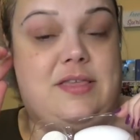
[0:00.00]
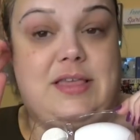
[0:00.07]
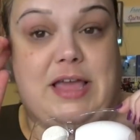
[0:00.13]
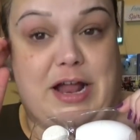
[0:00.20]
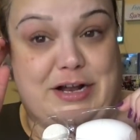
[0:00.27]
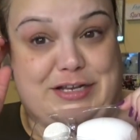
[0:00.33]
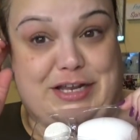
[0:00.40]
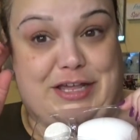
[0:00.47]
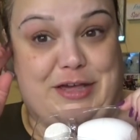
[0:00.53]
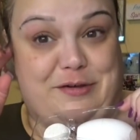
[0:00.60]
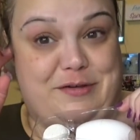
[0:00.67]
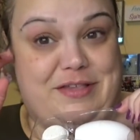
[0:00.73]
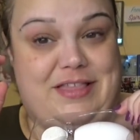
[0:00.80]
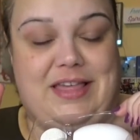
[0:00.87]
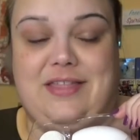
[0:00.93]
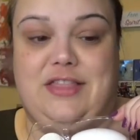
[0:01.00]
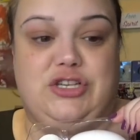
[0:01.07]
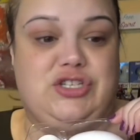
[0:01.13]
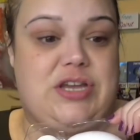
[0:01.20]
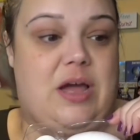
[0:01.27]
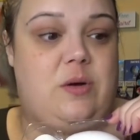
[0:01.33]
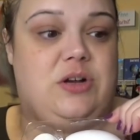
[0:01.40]
scared to use in the
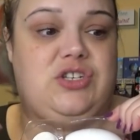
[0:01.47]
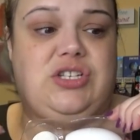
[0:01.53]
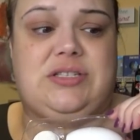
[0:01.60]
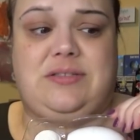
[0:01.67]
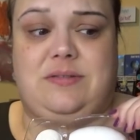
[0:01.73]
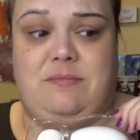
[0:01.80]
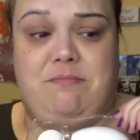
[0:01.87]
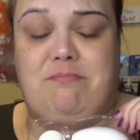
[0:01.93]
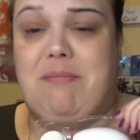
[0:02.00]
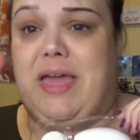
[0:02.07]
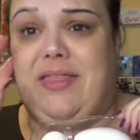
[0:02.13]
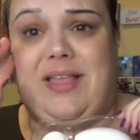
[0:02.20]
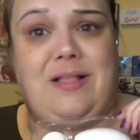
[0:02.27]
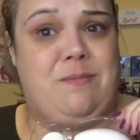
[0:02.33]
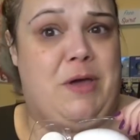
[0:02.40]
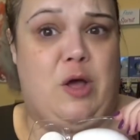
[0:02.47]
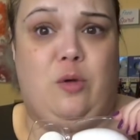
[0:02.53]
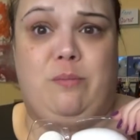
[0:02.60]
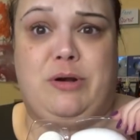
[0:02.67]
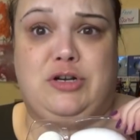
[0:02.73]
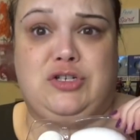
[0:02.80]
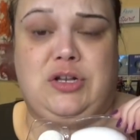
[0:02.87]
shower, just my that's my
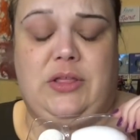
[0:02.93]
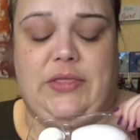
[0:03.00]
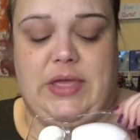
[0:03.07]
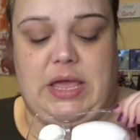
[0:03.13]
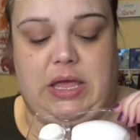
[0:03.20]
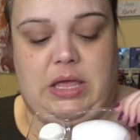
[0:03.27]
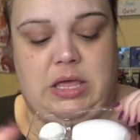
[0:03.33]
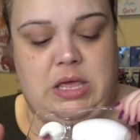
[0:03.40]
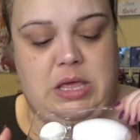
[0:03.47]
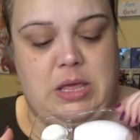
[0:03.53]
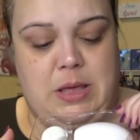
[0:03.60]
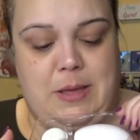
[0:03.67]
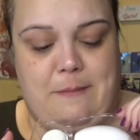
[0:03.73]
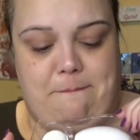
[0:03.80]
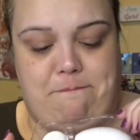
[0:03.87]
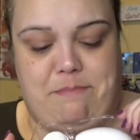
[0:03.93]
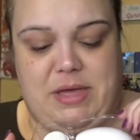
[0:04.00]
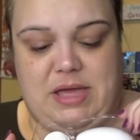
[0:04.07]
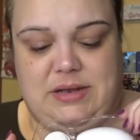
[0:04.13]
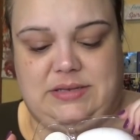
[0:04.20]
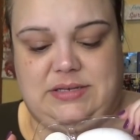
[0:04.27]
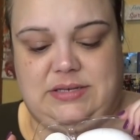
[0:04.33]
own personal thing.
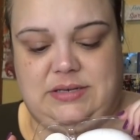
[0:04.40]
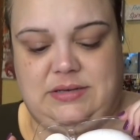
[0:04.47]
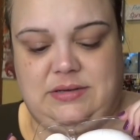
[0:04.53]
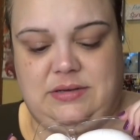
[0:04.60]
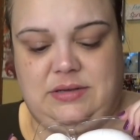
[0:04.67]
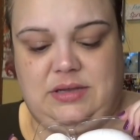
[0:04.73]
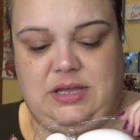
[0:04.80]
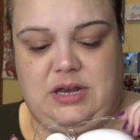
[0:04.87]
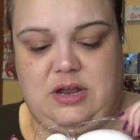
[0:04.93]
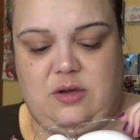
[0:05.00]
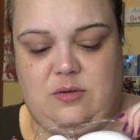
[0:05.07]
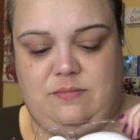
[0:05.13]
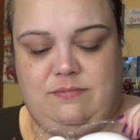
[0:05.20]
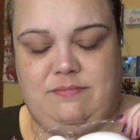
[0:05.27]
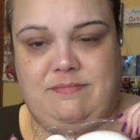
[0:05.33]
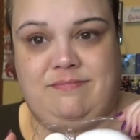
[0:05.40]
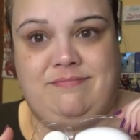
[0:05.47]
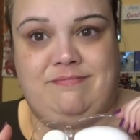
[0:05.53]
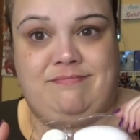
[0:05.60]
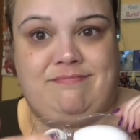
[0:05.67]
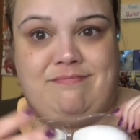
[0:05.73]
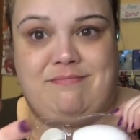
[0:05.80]
But, you know,
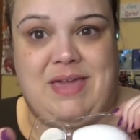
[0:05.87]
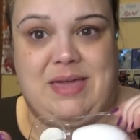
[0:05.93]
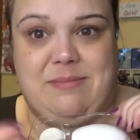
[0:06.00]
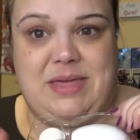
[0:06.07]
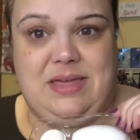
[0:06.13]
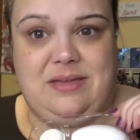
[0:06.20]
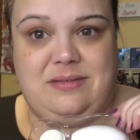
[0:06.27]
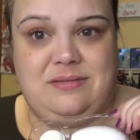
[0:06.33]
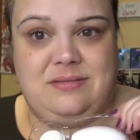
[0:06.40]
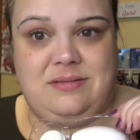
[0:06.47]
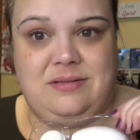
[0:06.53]
maybe.